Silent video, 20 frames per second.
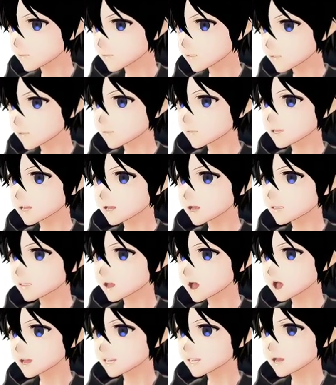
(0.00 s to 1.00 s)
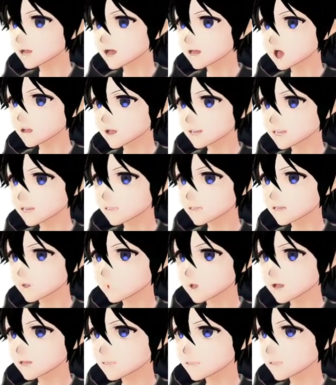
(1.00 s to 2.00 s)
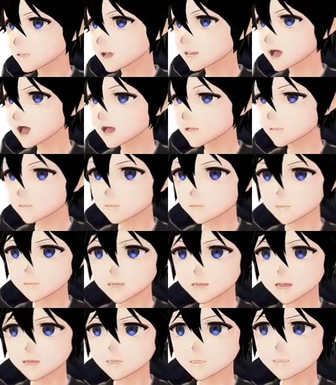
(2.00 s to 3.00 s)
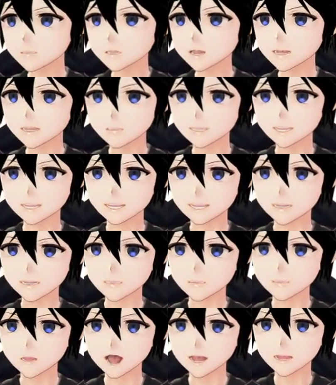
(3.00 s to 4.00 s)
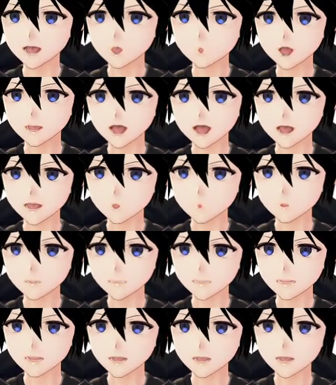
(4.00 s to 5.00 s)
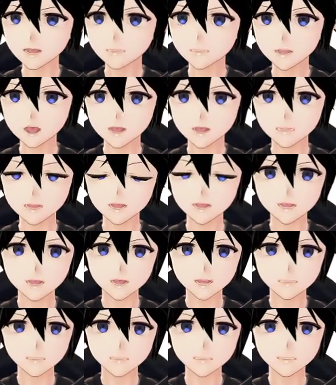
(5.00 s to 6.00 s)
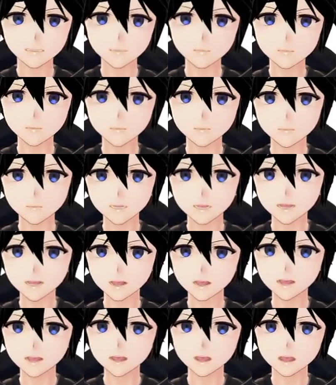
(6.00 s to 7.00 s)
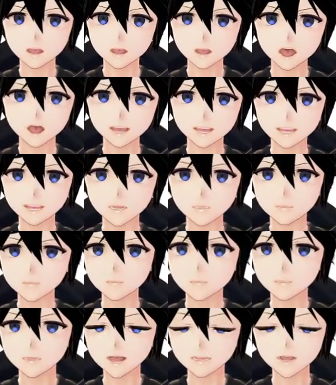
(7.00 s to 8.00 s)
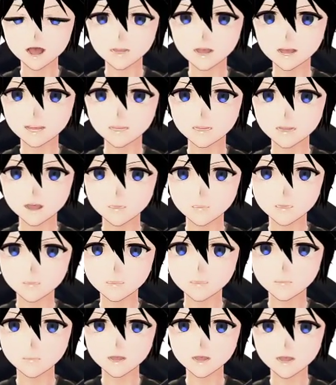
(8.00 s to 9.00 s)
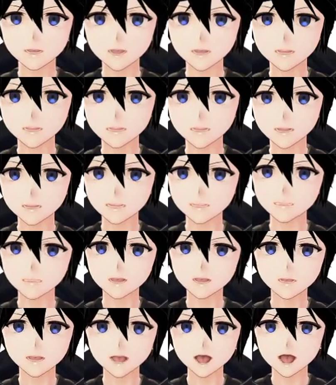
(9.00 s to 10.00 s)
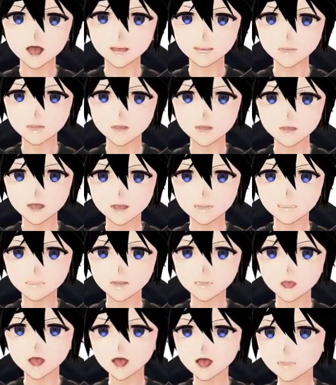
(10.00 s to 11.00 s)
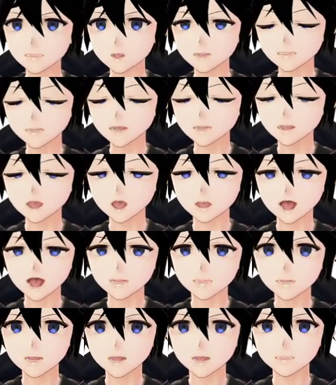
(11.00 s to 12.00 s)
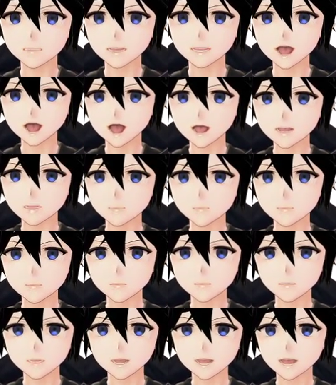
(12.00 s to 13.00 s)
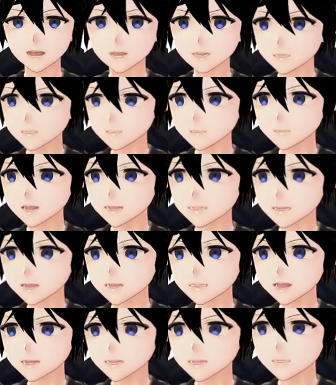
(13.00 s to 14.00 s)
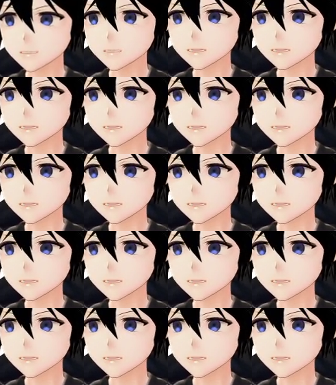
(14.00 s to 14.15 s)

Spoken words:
there's many programs to do this, but the one I use is VSeeFace. It doesn't have hand movement unless you've got a leap motion device, which is pricey, so hence reason, no